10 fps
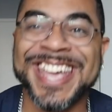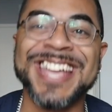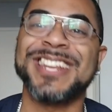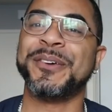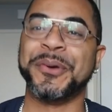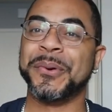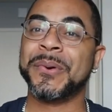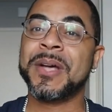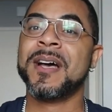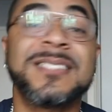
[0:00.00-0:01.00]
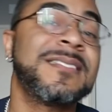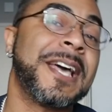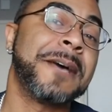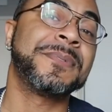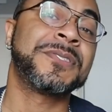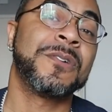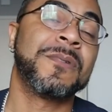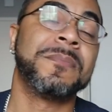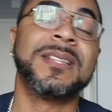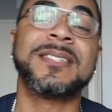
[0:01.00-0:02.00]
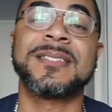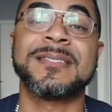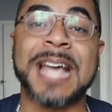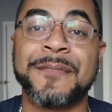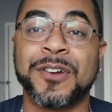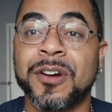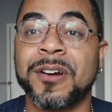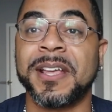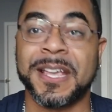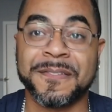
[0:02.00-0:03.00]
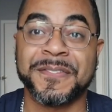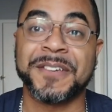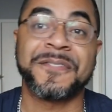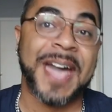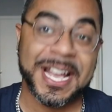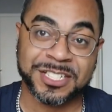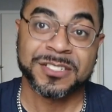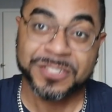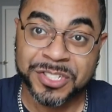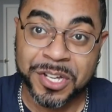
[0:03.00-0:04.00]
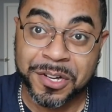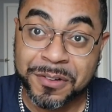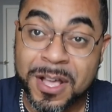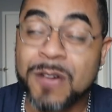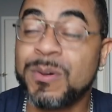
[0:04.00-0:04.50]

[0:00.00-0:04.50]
Anywho, this is the episode where Melissa's having her Envy fashion show,